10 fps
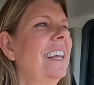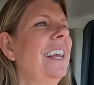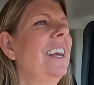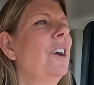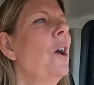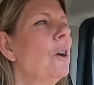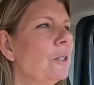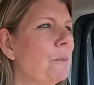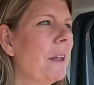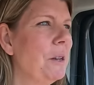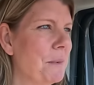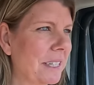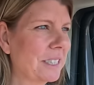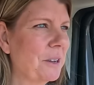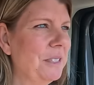in Carlsbad, New
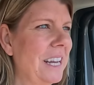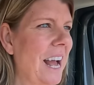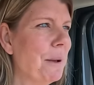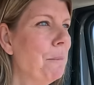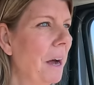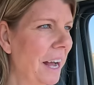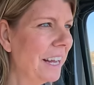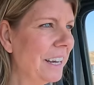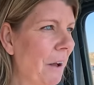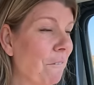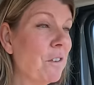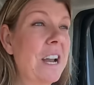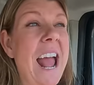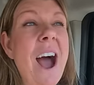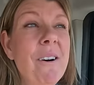Mexico tonight. But for
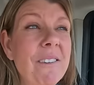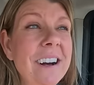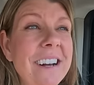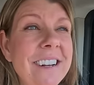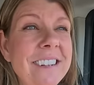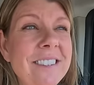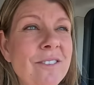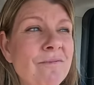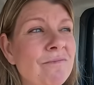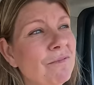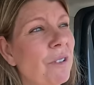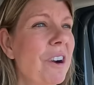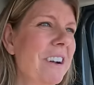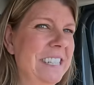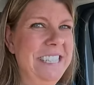now,
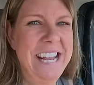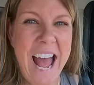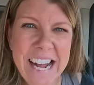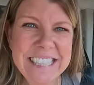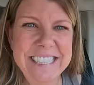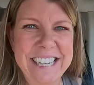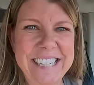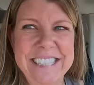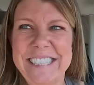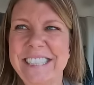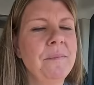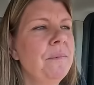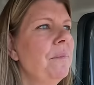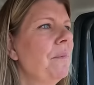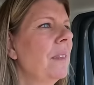we're in Texas.
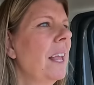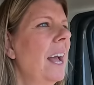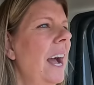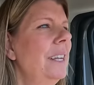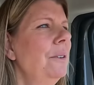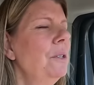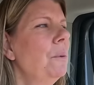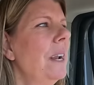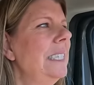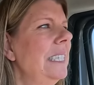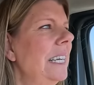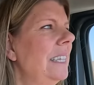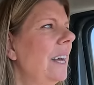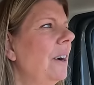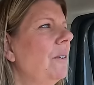Don't know what I did,
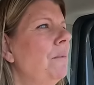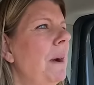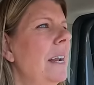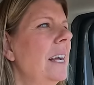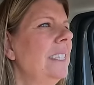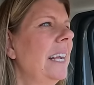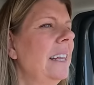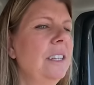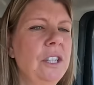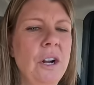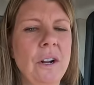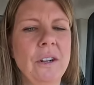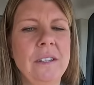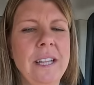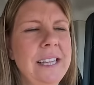though, by not taking the
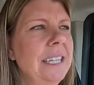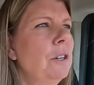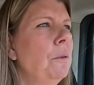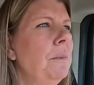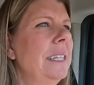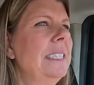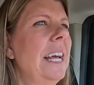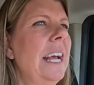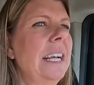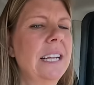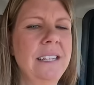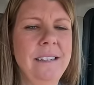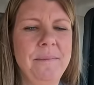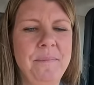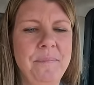turn that they told me to take.
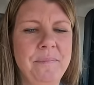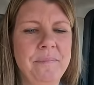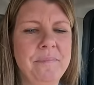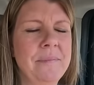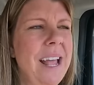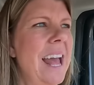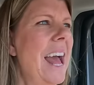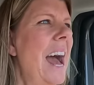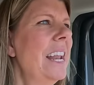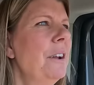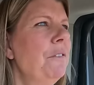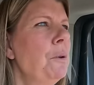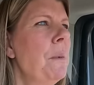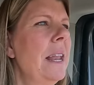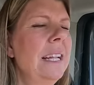It added a few
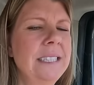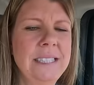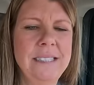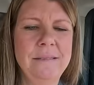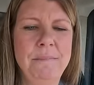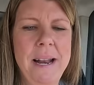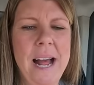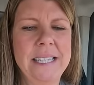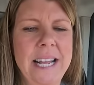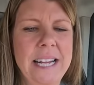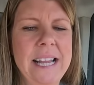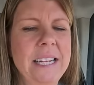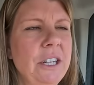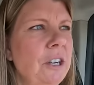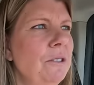minutes by not taking that
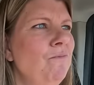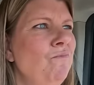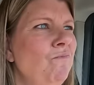turn.